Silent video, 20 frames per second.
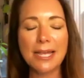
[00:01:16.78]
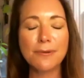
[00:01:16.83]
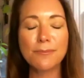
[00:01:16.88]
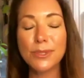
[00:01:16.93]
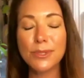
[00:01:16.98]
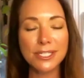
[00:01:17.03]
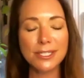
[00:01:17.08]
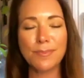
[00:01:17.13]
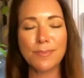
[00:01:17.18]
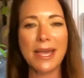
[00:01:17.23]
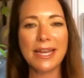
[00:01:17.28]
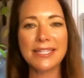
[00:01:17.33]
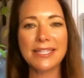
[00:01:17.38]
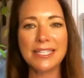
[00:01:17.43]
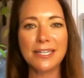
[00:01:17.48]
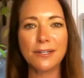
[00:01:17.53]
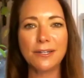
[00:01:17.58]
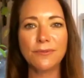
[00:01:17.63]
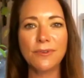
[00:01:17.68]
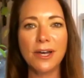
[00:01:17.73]

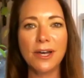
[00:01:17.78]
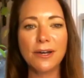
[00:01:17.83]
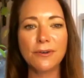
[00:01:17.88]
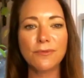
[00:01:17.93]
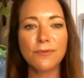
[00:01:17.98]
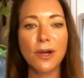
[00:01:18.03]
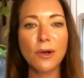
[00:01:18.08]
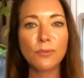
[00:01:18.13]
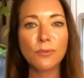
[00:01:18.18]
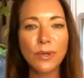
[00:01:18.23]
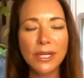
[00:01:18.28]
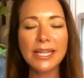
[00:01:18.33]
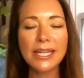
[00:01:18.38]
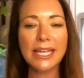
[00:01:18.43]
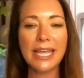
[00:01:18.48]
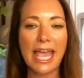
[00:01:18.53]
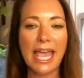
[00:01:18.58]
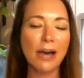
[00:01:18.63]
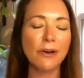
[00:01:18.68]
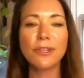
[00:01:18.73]
perspective of
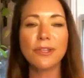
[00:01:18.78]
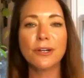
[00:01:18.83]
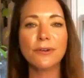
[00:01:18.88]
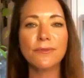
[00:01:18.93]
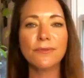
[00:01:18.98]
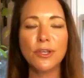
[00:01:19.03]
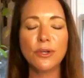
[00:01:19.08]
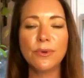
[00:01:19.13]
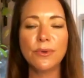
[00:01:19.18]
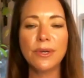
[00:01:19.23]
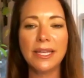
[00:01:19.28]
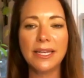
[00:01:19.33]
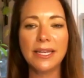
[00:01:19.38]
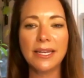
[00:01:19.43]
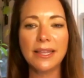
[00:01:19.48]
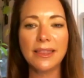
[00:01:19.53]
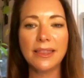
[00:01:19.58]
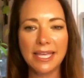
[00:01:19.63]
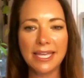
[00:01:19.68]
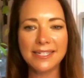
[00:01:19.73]
really how they're viewing
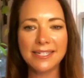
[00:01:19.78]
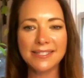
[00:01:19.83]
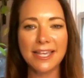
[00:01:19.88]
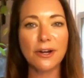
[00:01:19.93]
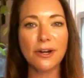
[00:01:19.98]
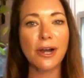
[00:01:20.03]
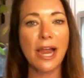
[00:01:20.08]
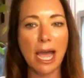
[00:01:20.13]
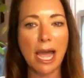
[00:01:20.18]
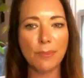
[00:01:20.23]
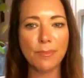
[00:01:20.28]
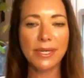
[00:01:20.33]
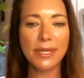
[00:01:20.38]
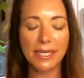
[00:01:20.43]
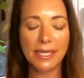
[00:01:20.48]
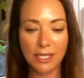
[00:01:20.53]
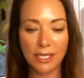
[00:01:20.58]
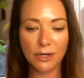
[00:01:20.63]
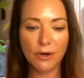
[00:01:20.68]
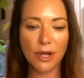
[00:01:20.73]
things that are
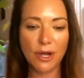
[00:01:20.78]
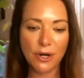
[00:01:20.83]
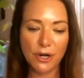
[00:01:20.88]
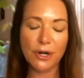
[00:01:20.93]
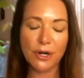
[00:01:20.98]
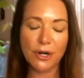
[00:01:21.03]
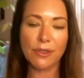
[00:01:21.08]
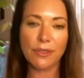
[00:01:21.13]
happening here on Earth.